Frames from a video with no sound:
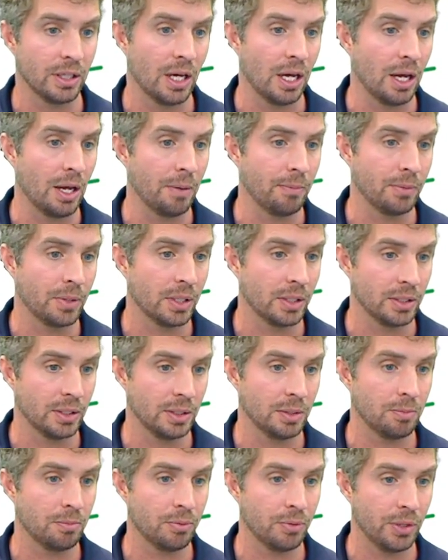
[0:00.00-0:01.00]
because
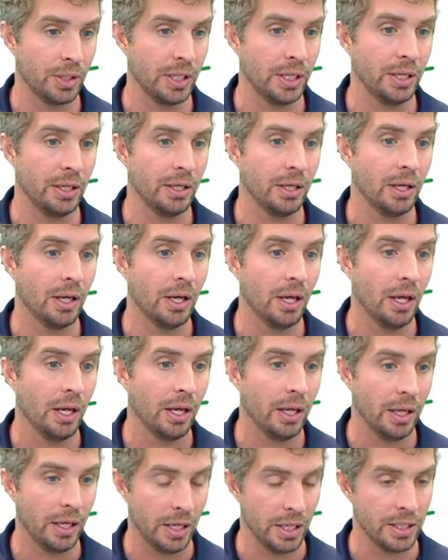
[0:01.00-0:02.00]
it's pretty
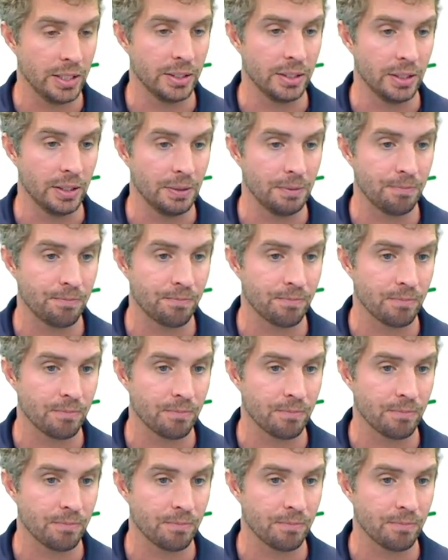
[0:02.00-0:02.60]
easy.